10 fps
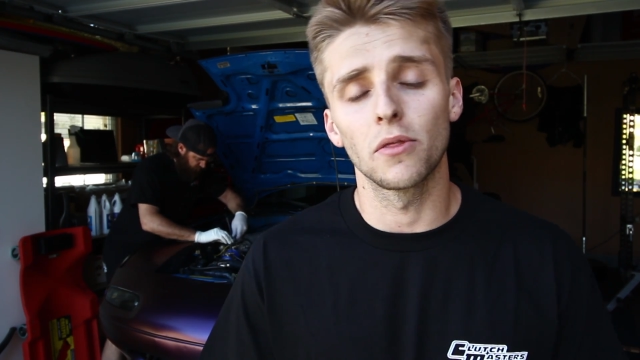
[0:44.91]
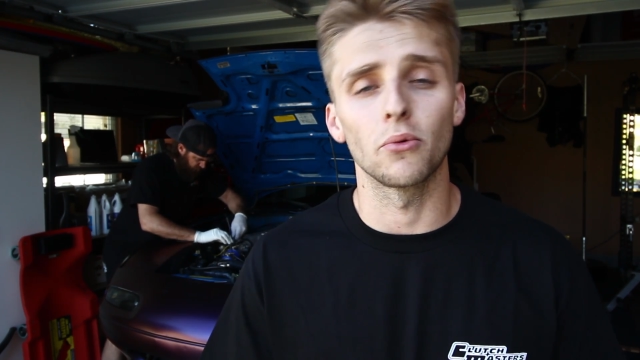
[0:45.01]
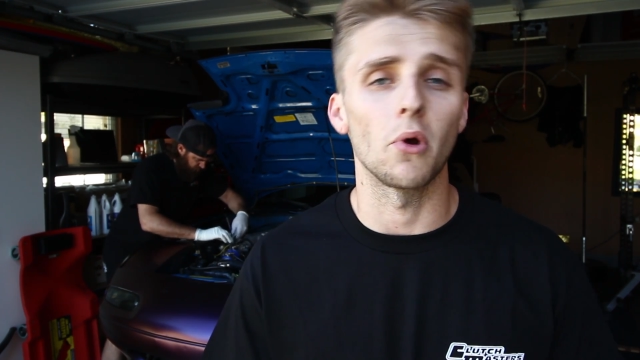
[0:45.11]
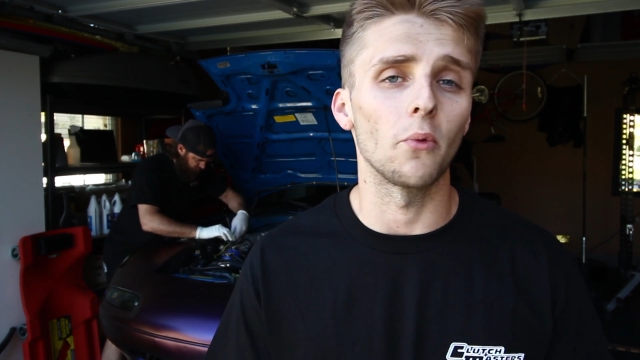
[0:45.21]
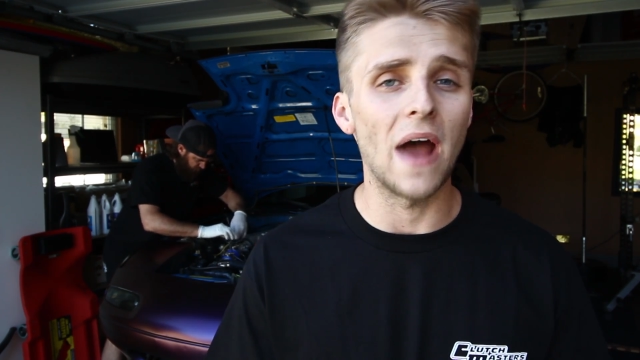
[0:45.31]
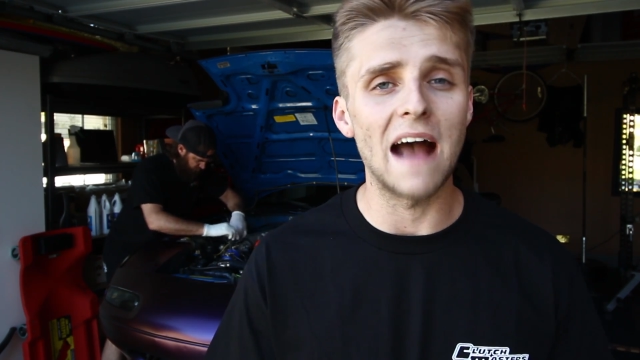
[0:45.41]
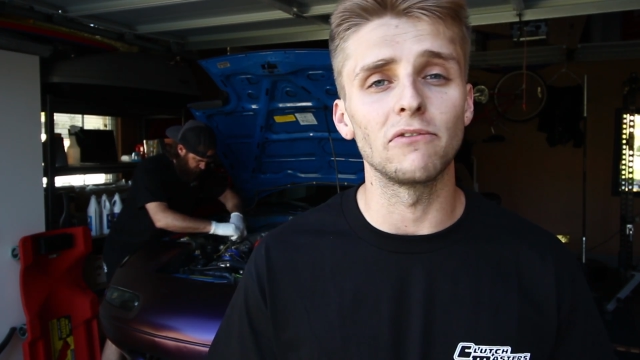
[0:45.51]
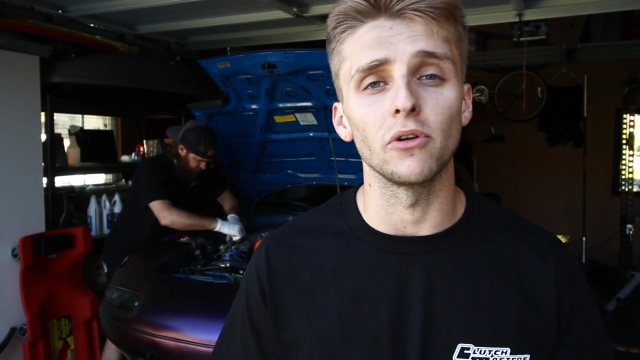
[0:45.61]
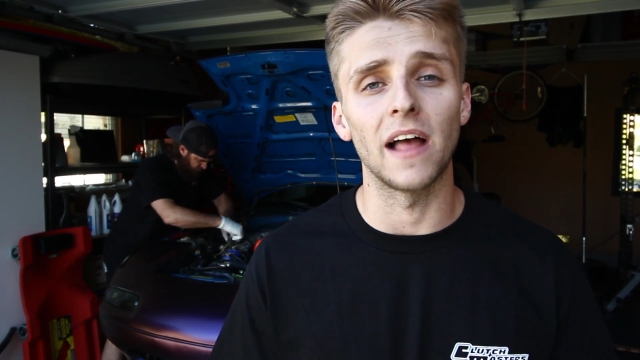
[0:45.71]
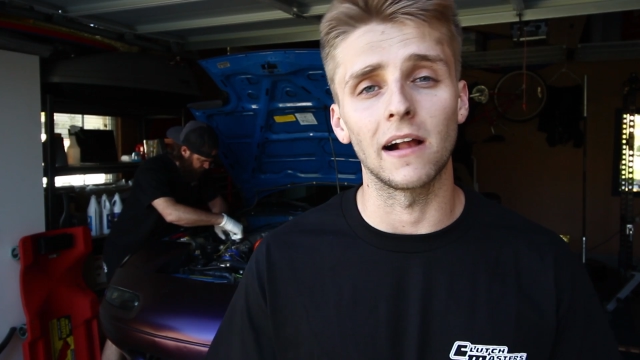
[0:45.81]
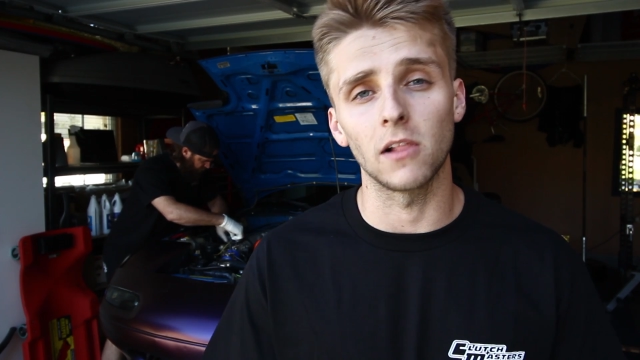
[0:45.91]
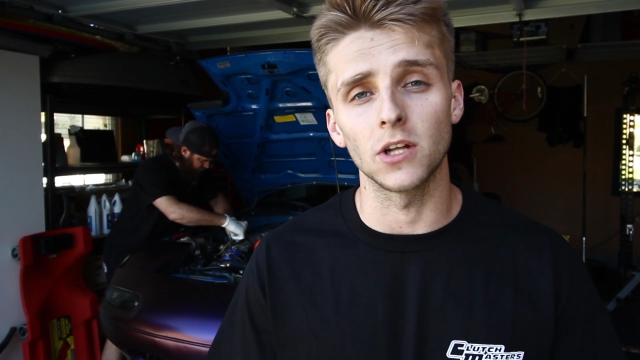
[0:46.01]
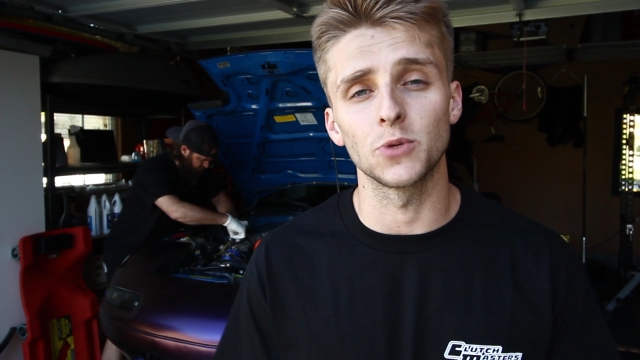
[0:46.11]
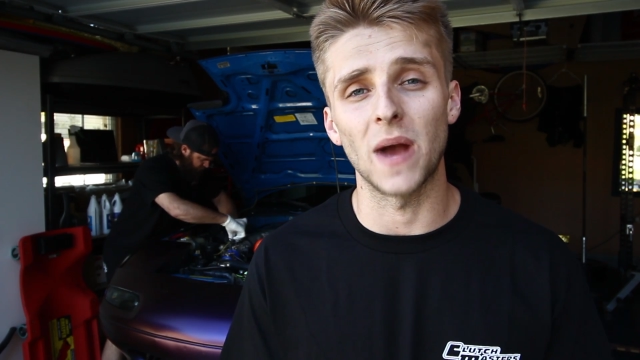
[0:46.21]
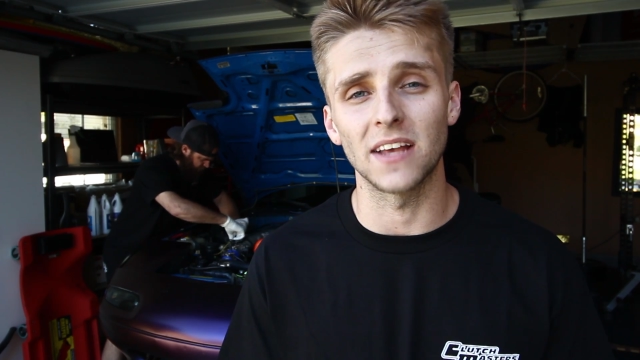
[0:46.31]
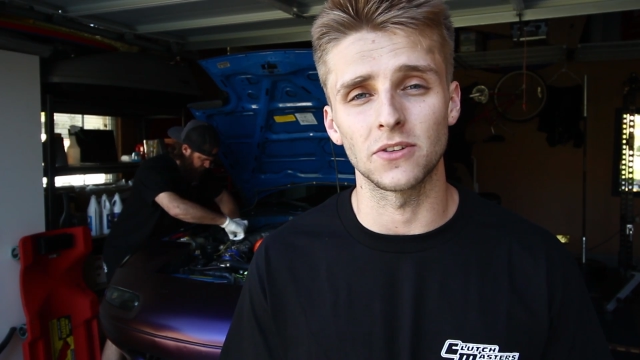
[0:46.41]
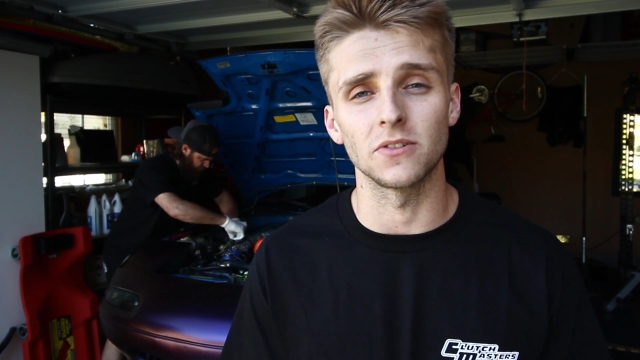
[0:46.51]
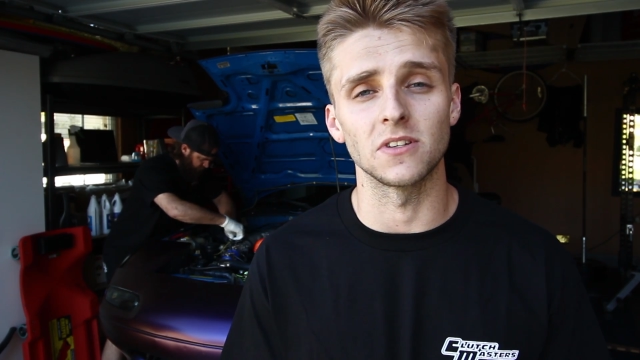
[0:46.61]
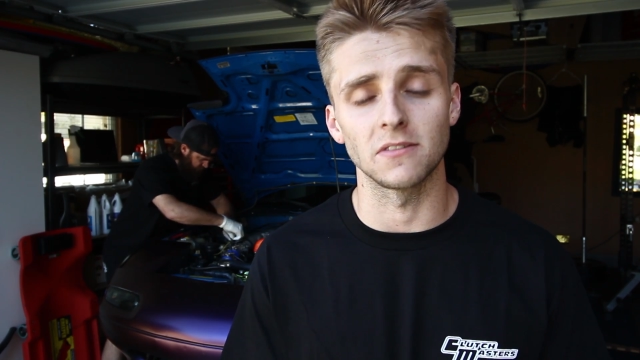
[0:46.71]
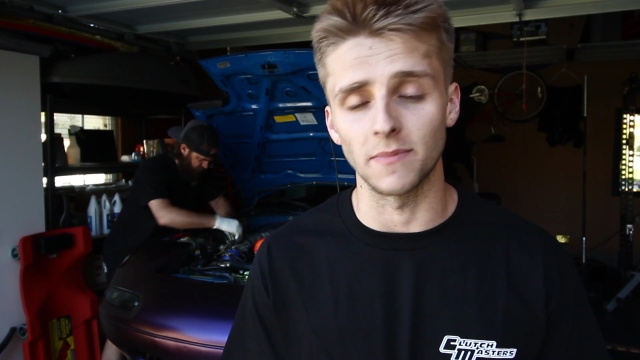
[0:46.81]
through a raffle that
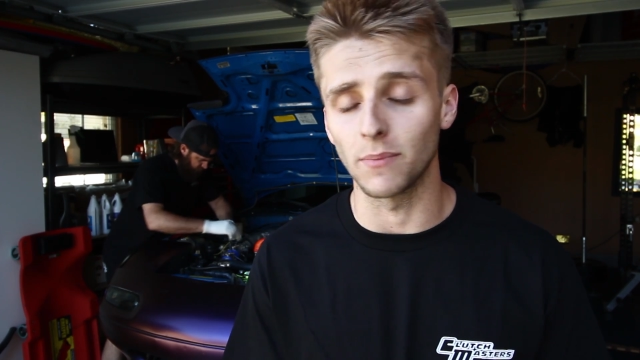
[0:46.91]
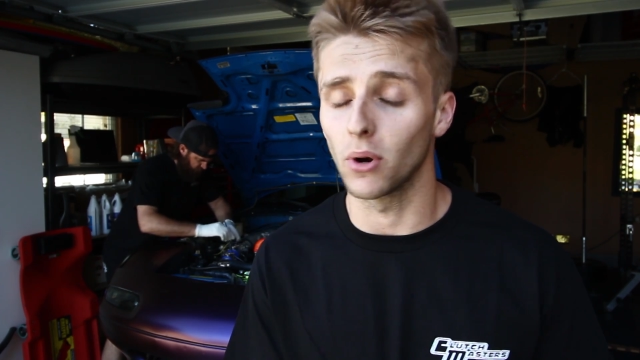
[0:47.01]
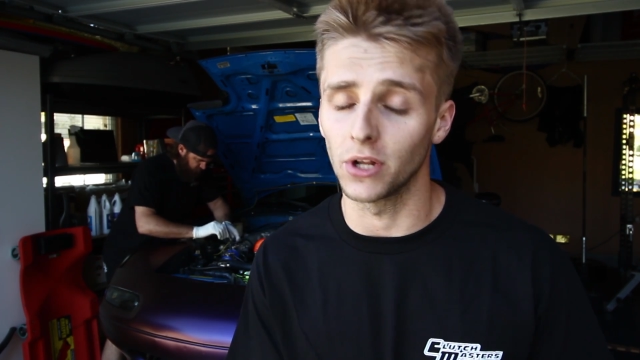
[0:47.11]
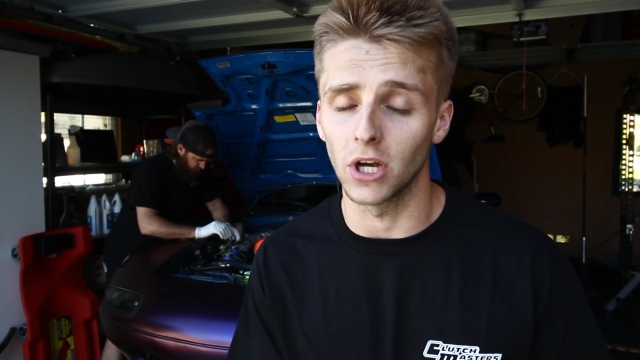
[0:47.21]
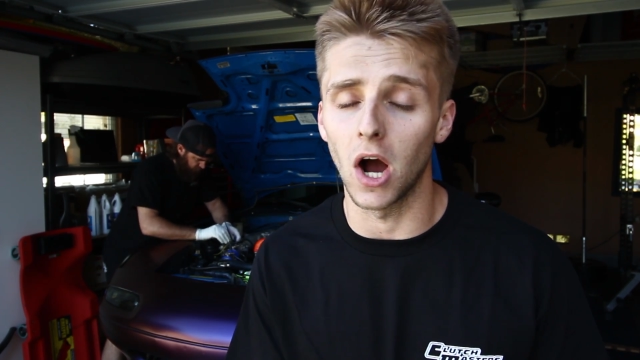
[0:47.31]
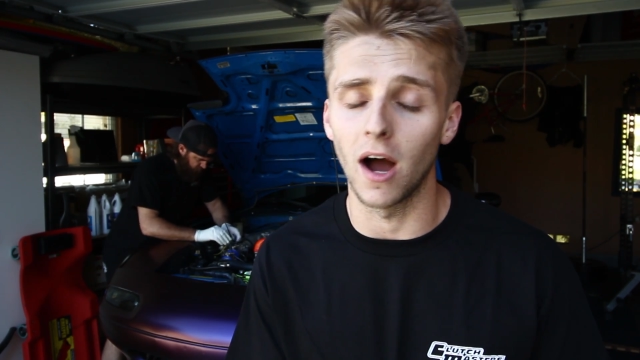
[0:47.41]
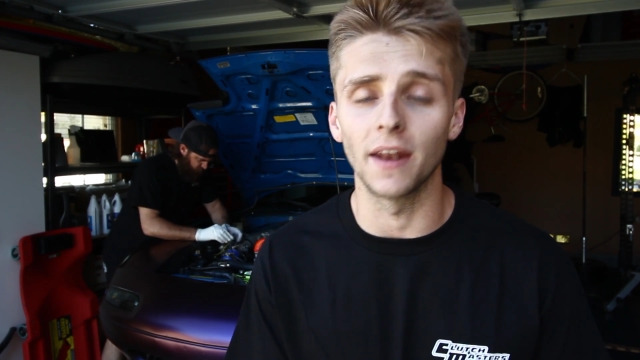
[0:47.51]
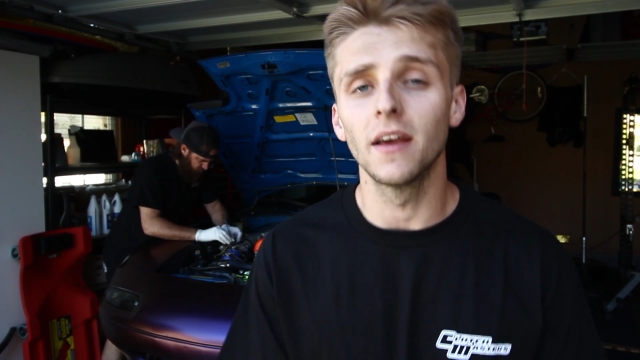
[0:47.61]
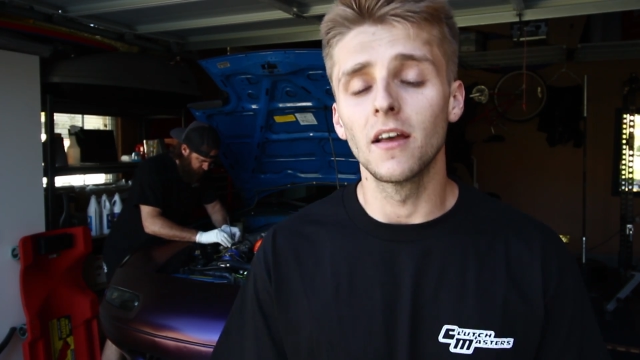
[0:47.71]
Clutchmasters is going to be putting on.